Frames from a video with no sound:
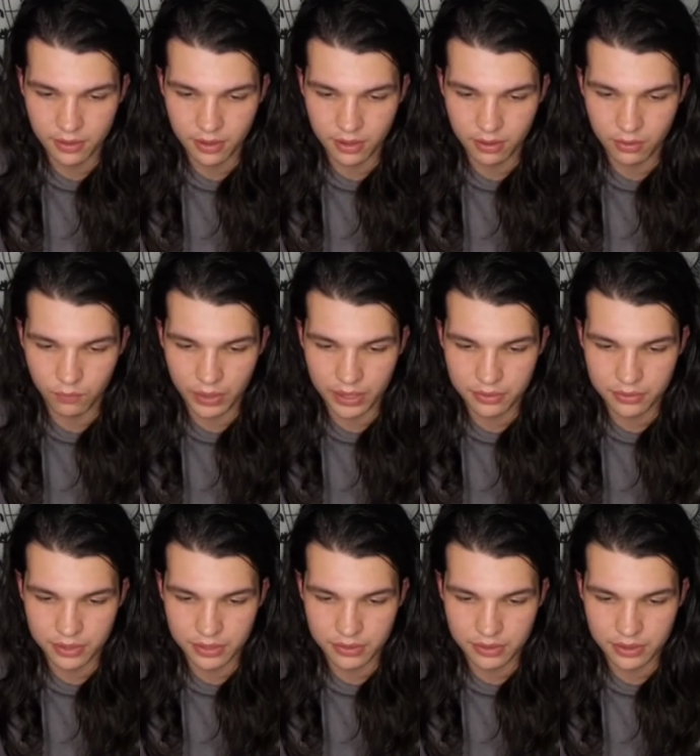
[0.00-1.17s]
uh, while
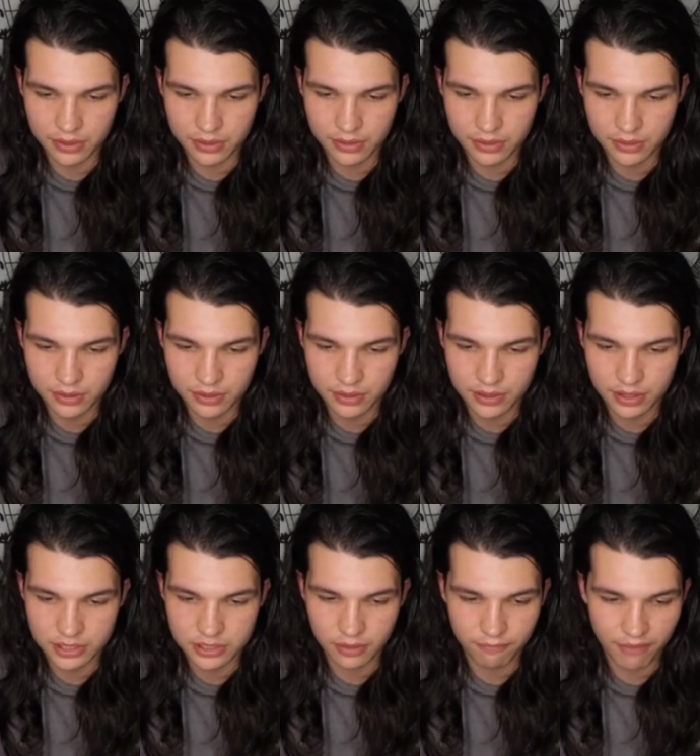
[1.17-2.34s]
they did
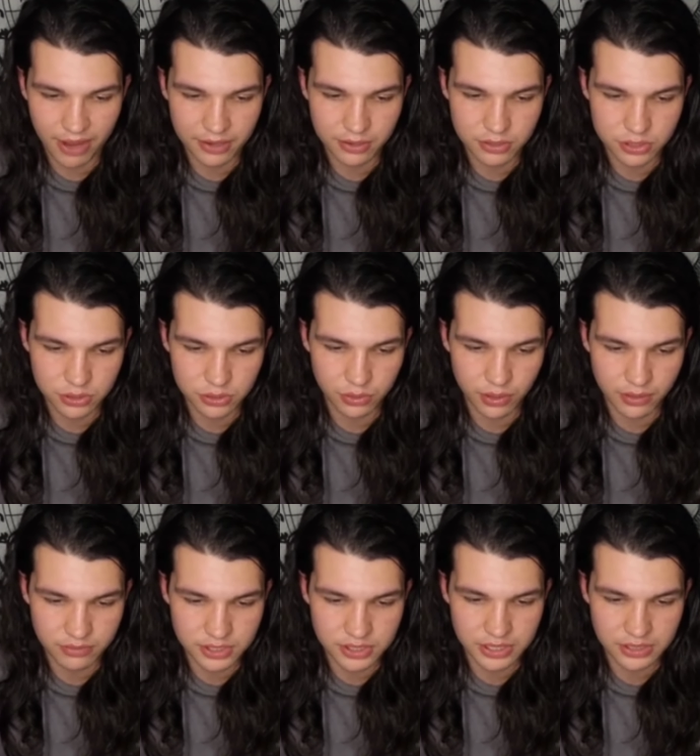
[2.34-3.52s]
catch a fine or two
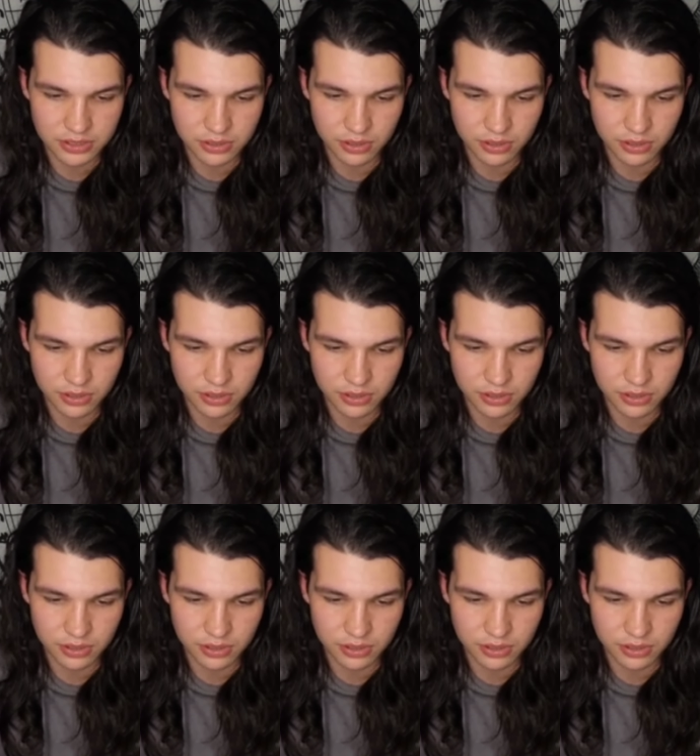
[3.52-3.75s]
of state's